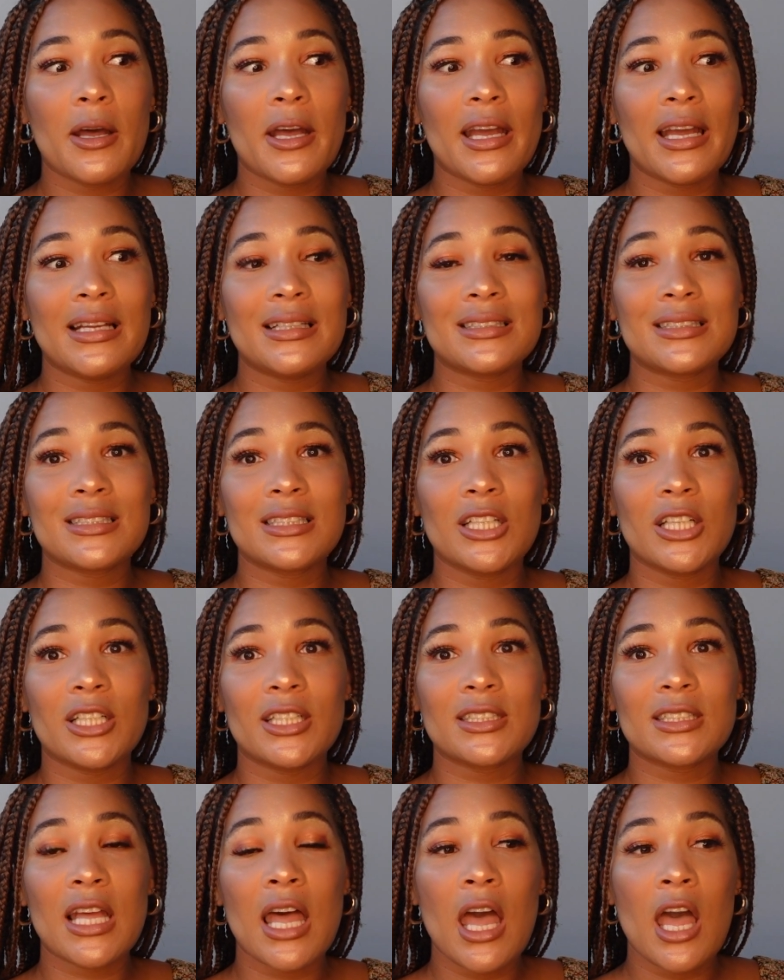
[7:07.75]
is
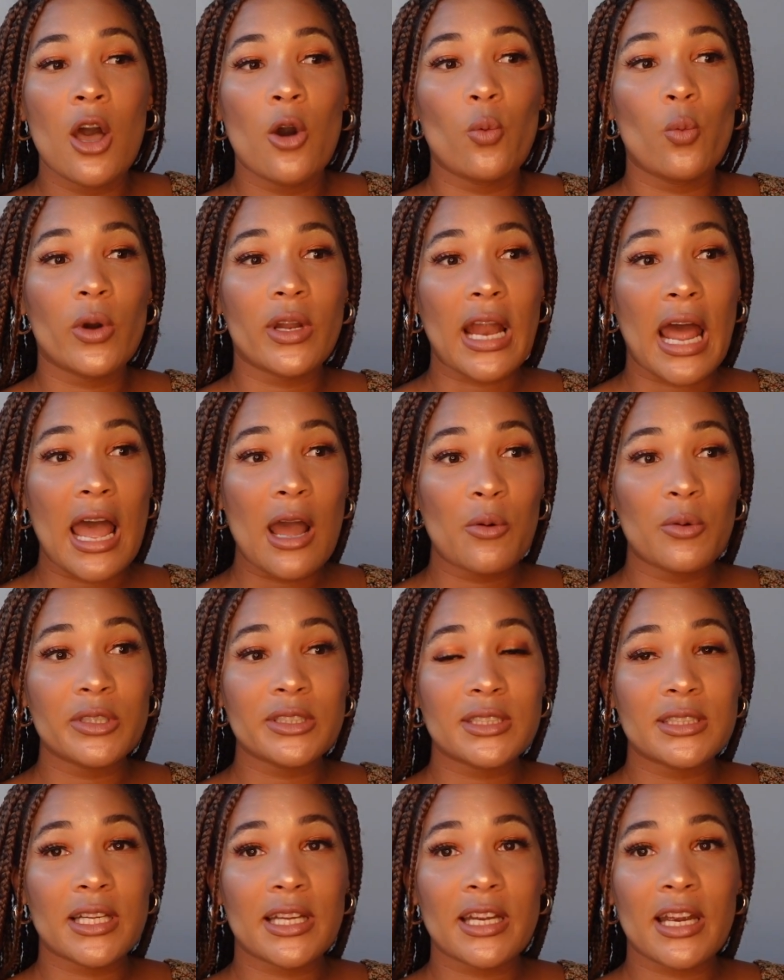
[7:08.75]
because when I
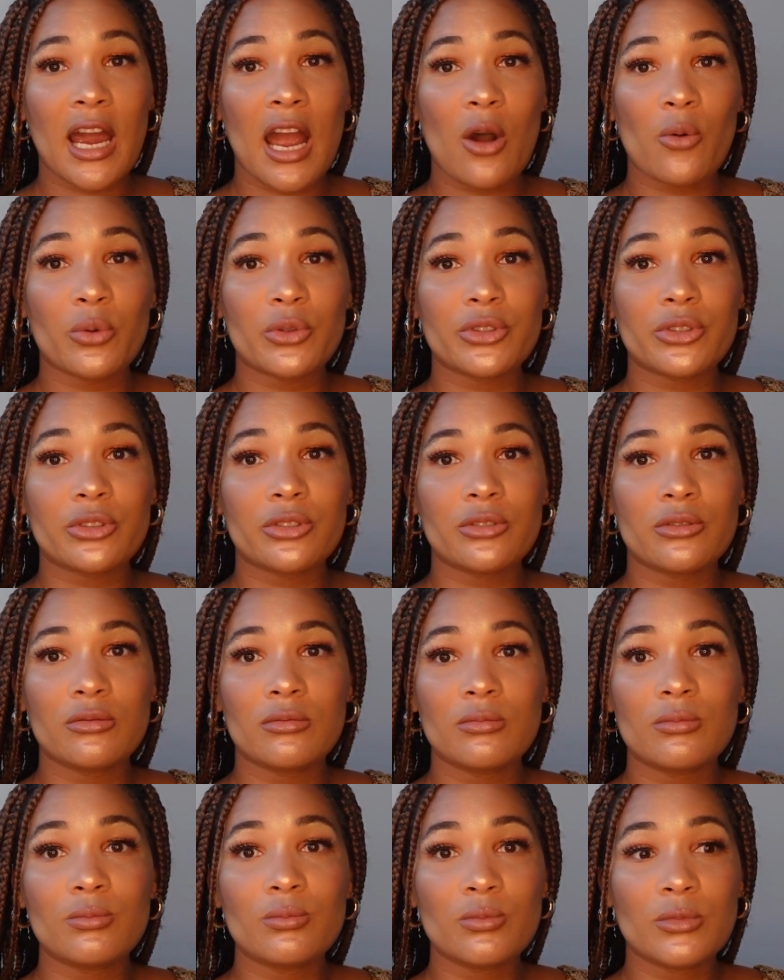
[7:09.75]
was there, I was
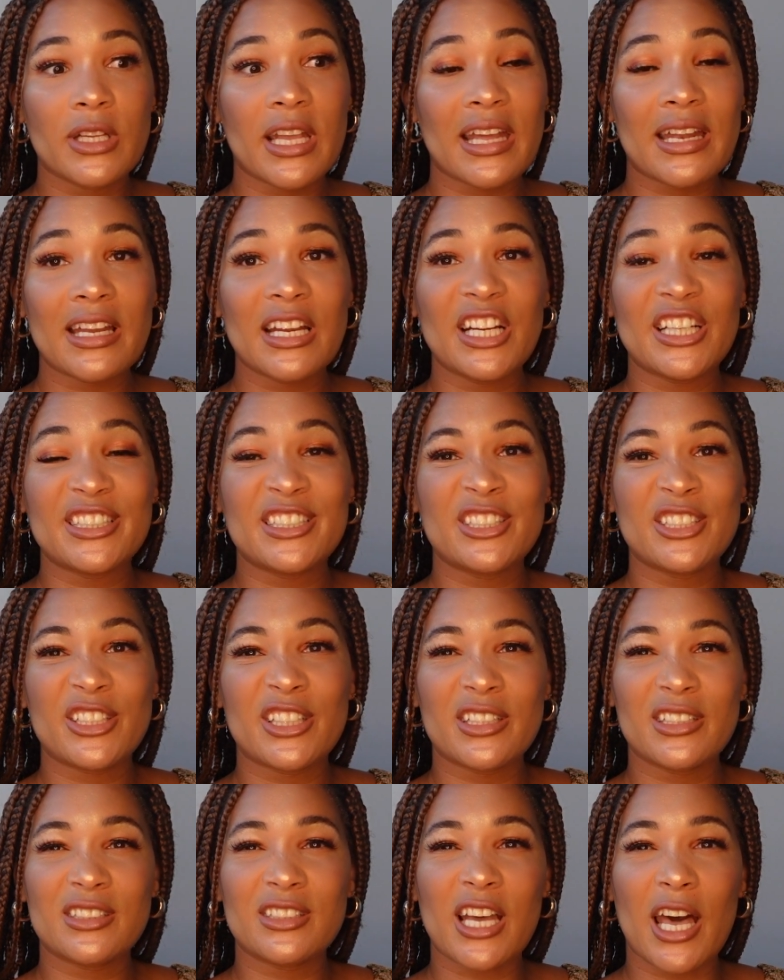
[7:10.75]
getting a
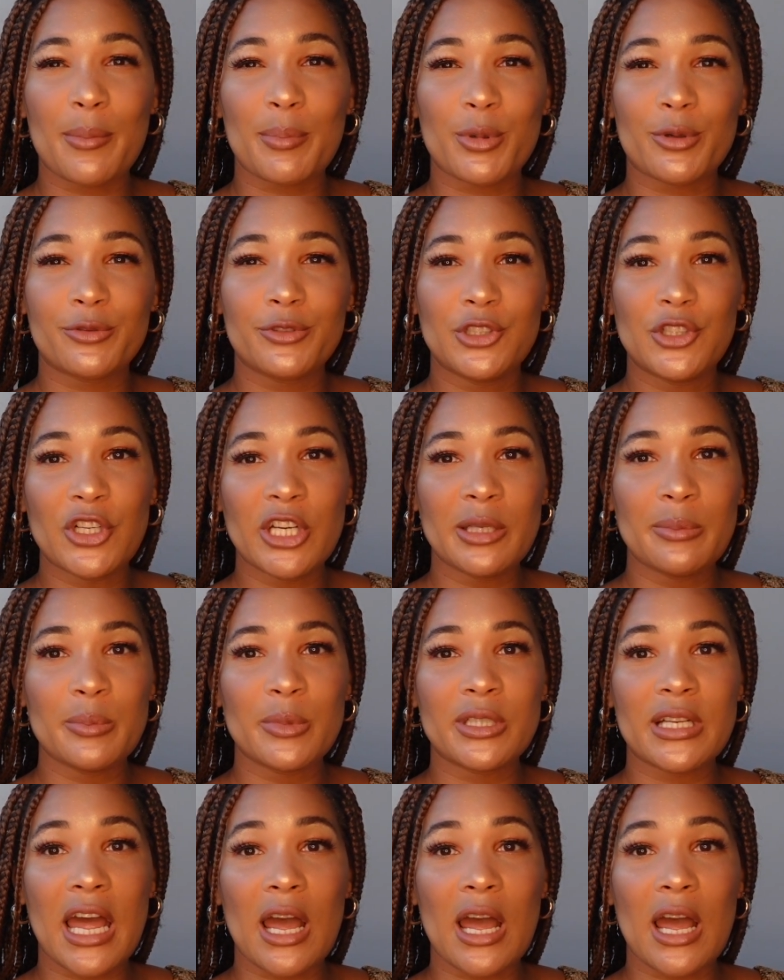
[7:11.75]
certain type of treatment.